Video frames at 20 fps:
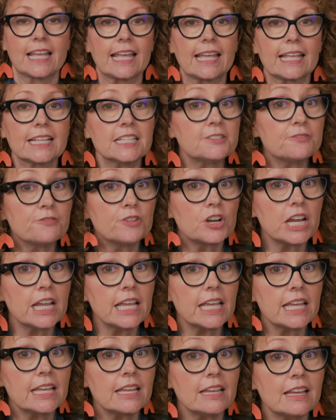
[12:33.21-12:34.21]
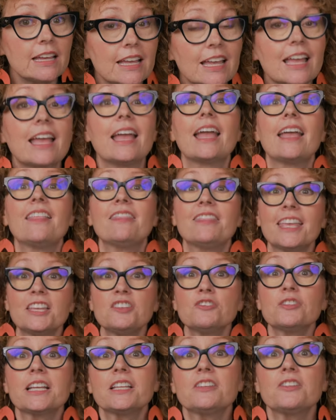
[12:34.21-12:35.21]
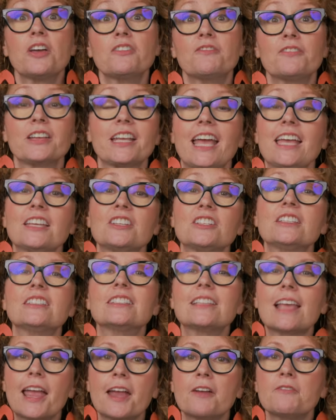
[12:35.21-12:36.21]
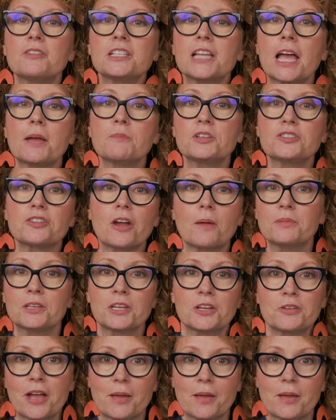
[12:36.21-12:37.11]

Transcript: It's free. And then you'll get notifications every time we drop a new